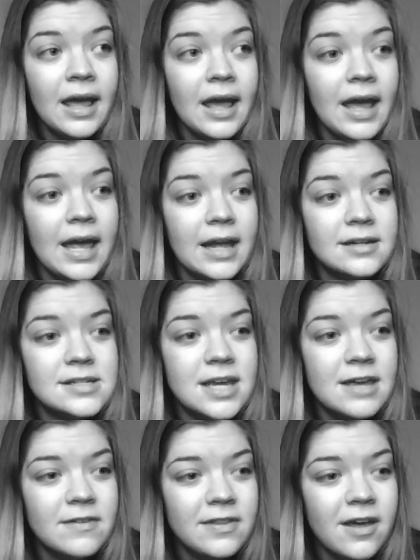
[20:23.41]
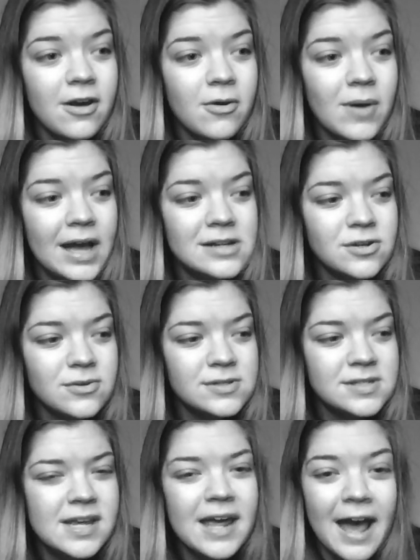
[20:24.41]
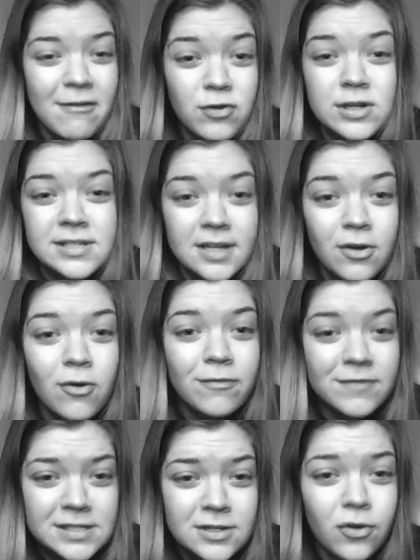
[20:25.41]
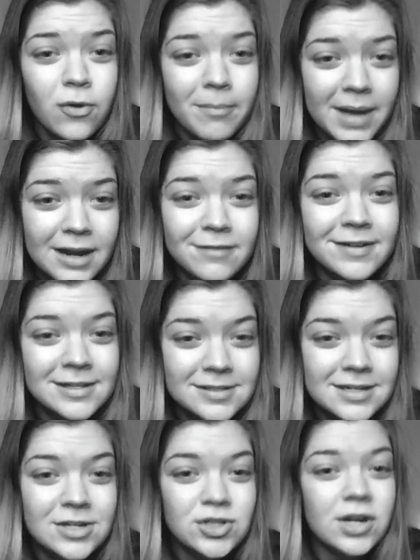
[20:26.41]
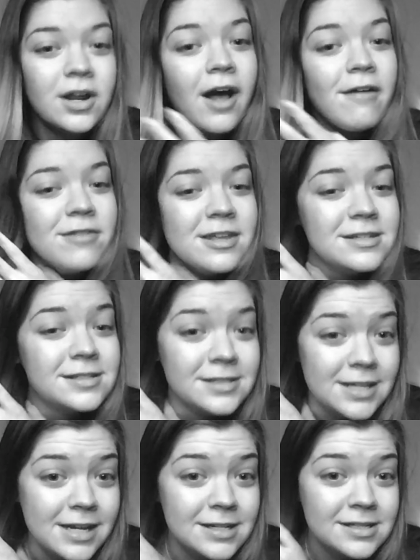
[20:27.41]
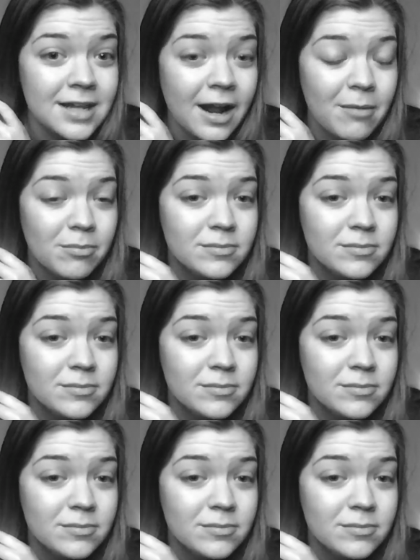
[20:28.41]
And even though I don't see every single physical manifestation of these seeds that I'm